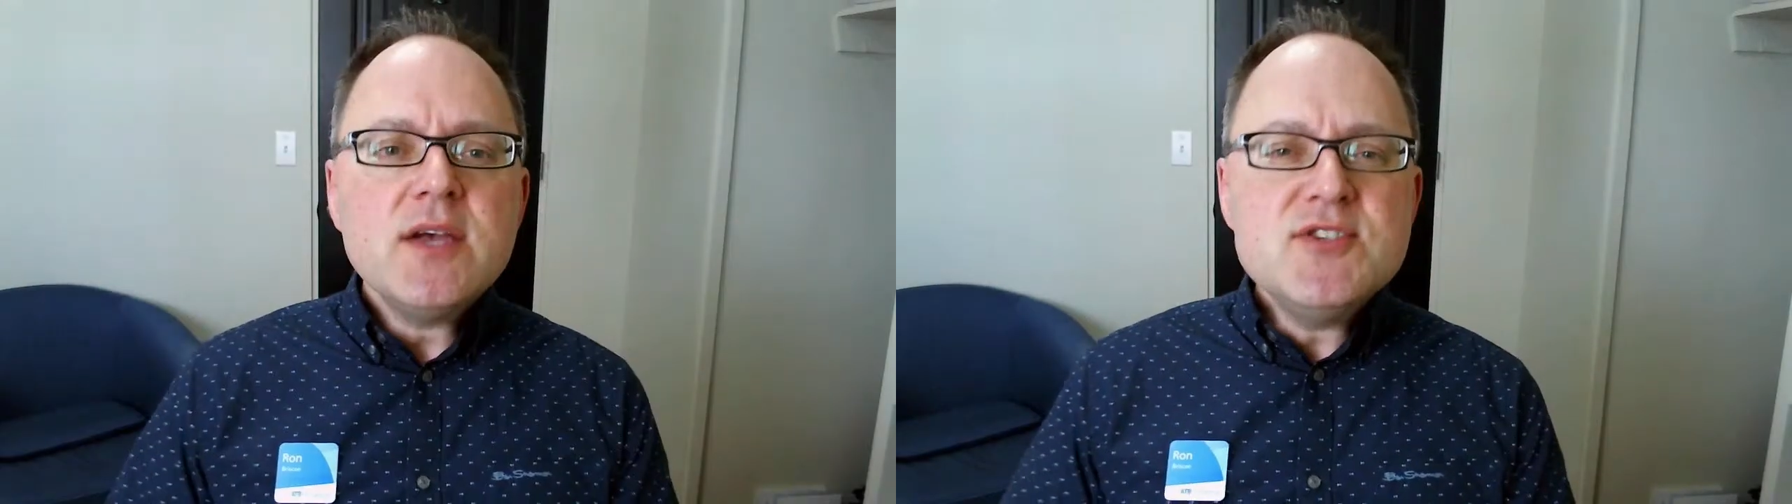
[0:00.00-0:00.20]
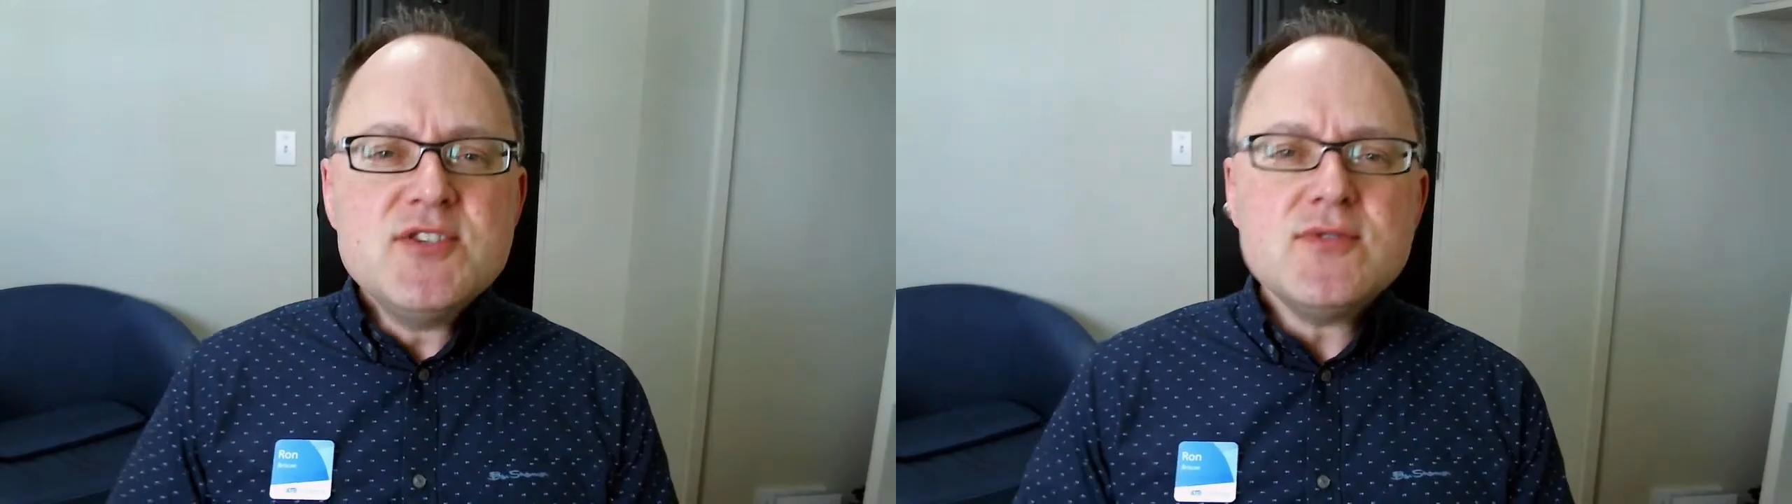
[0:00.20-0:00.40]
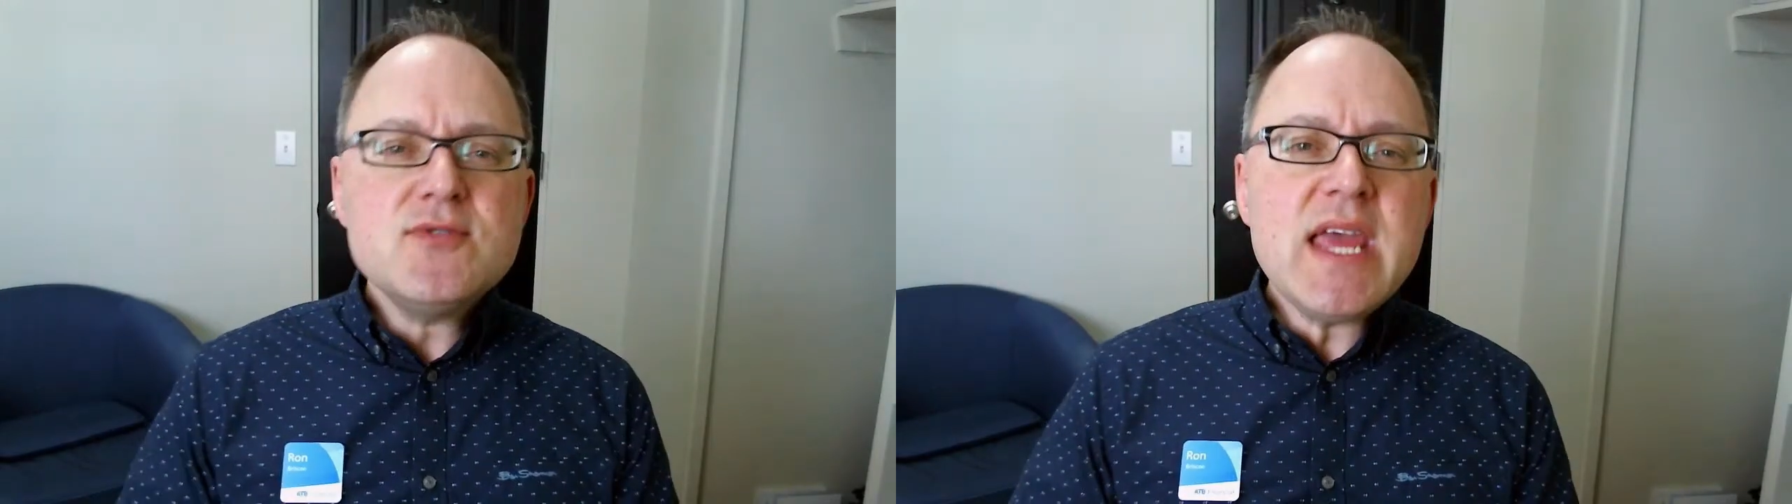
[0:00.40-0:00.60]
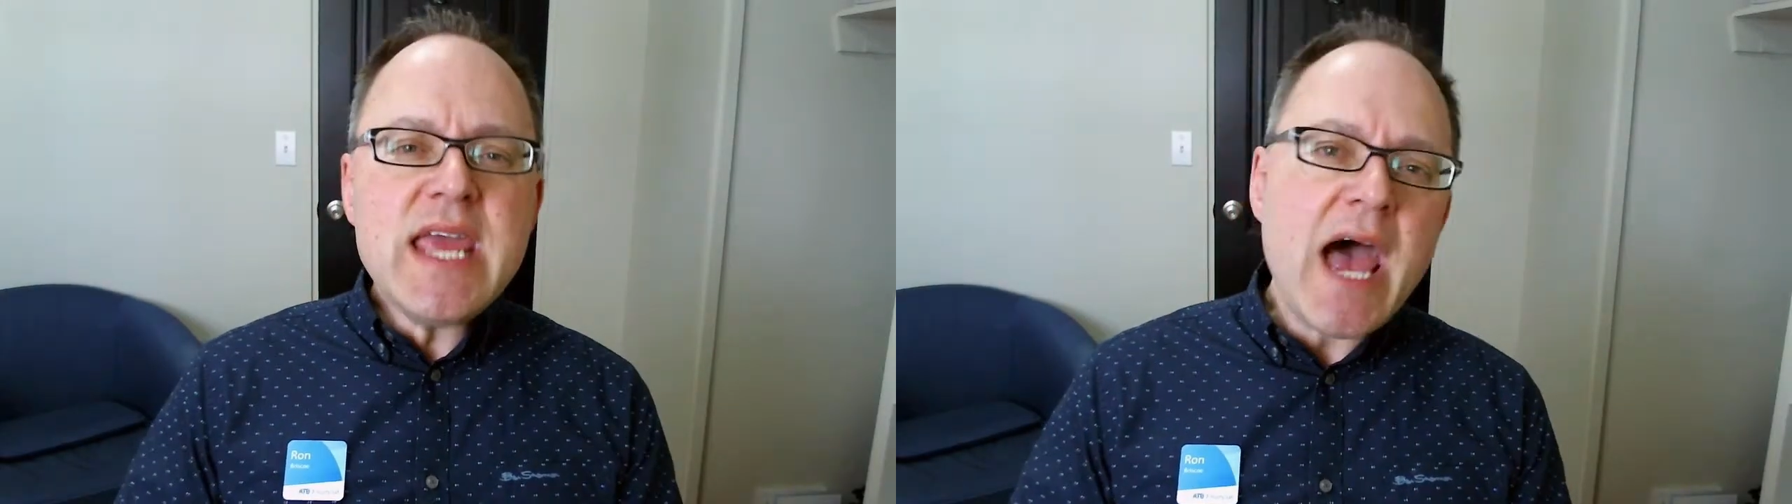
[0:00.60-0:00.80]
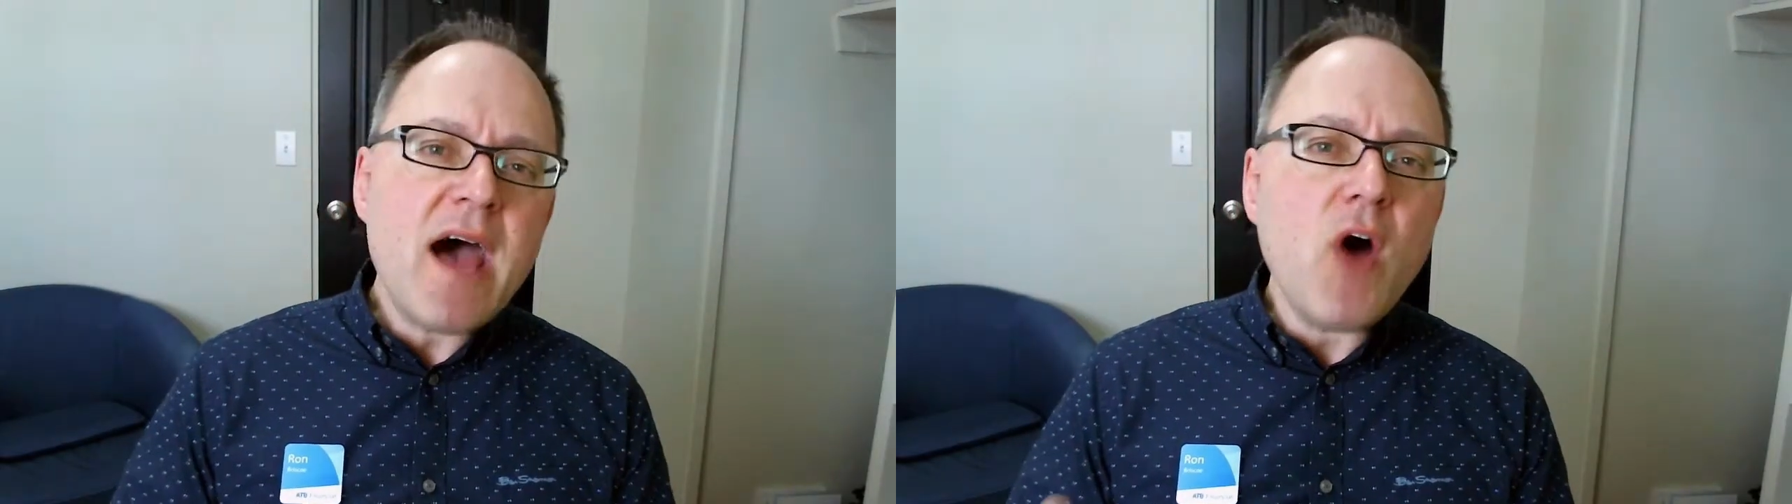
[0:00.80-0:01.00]
Do they
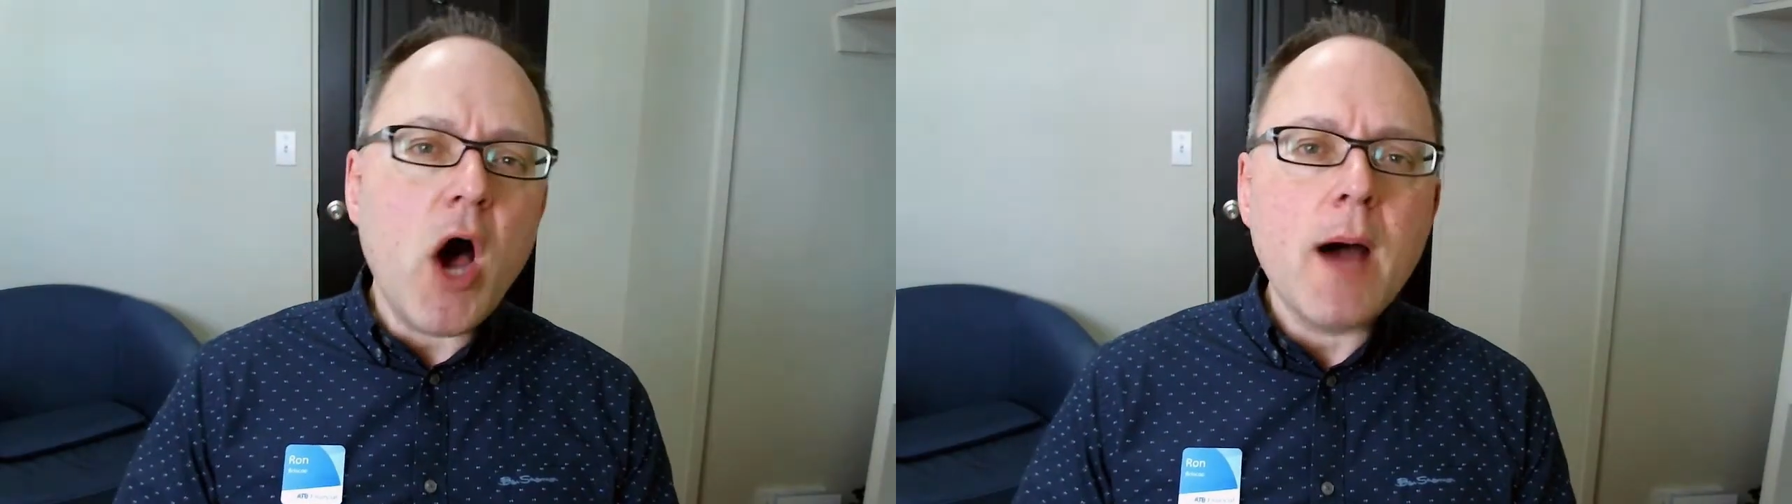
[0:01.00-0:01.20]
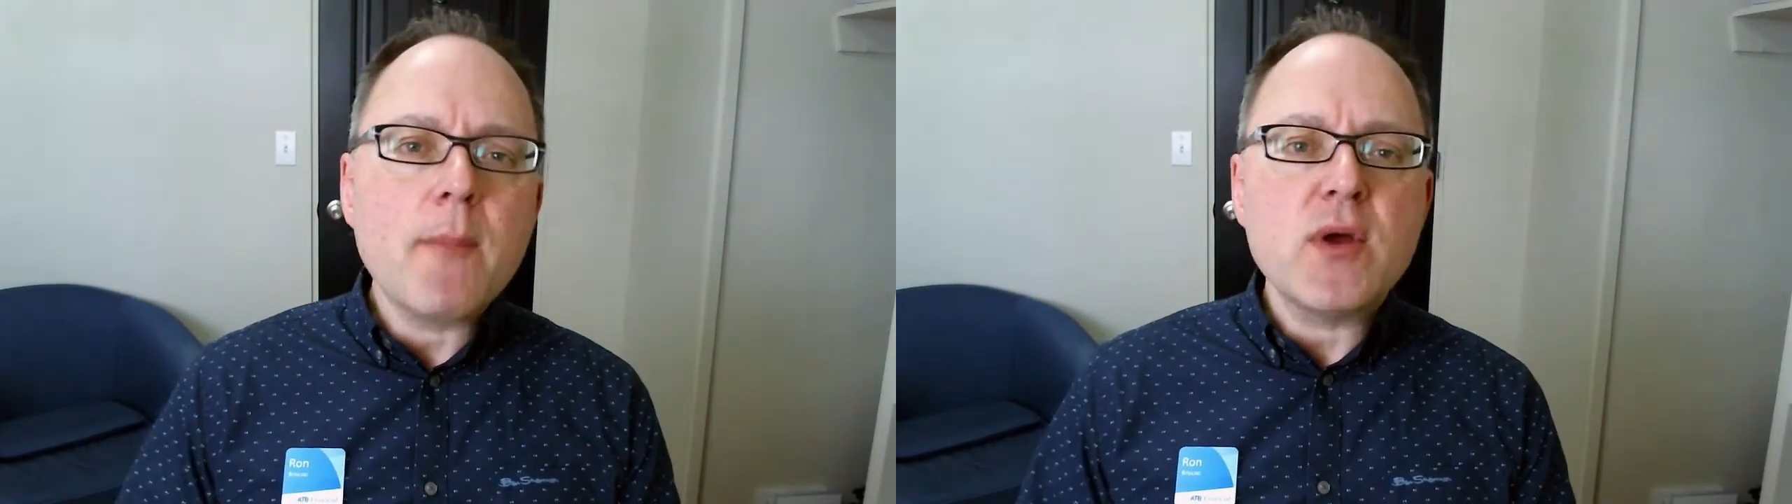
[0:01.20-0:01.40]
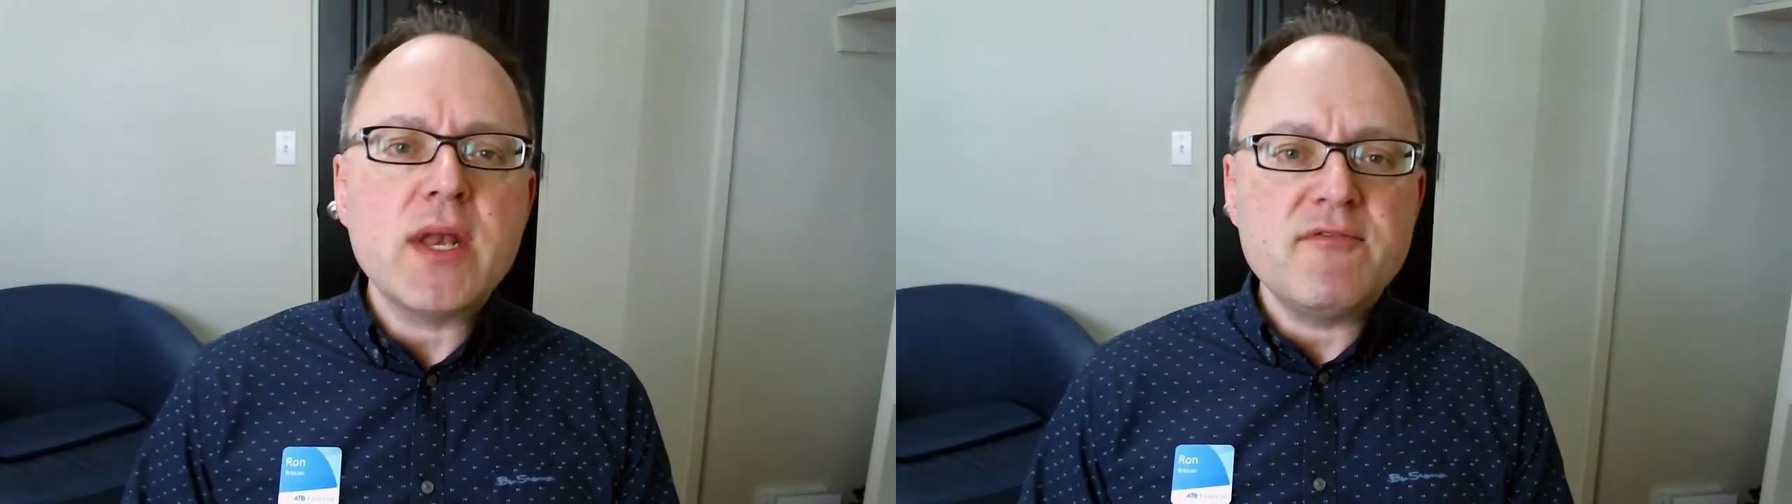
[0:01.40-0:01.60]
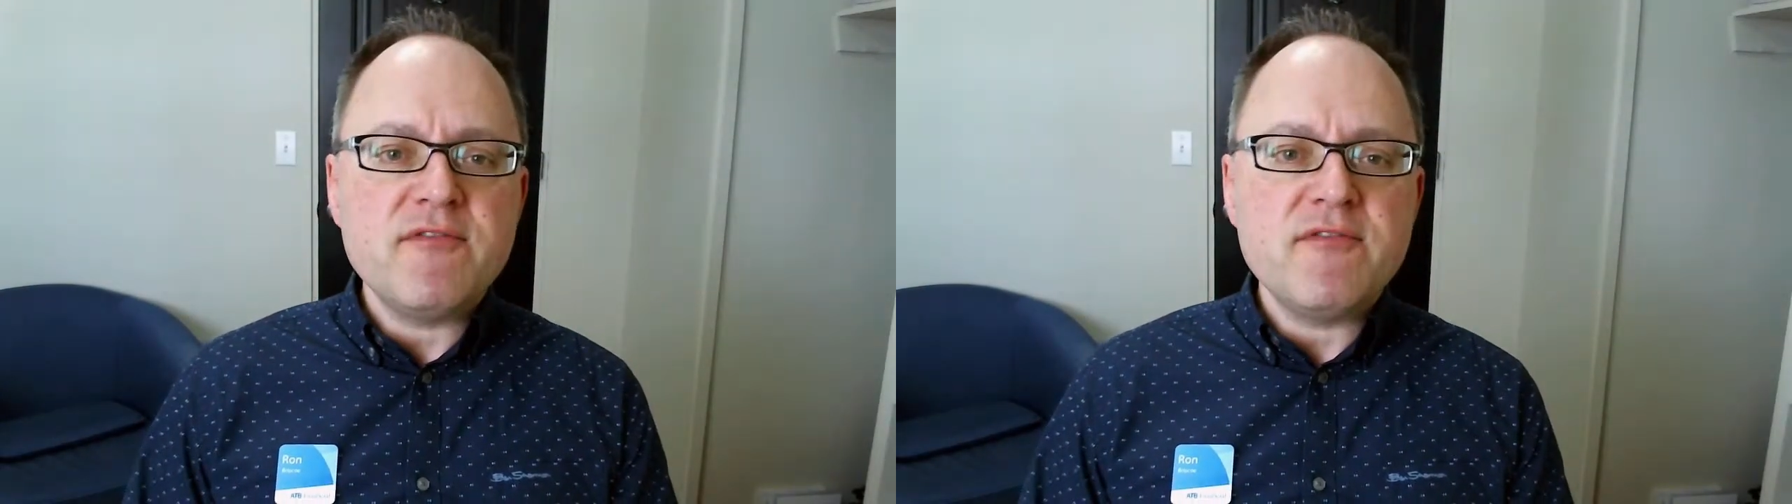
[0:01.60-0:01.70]
have operating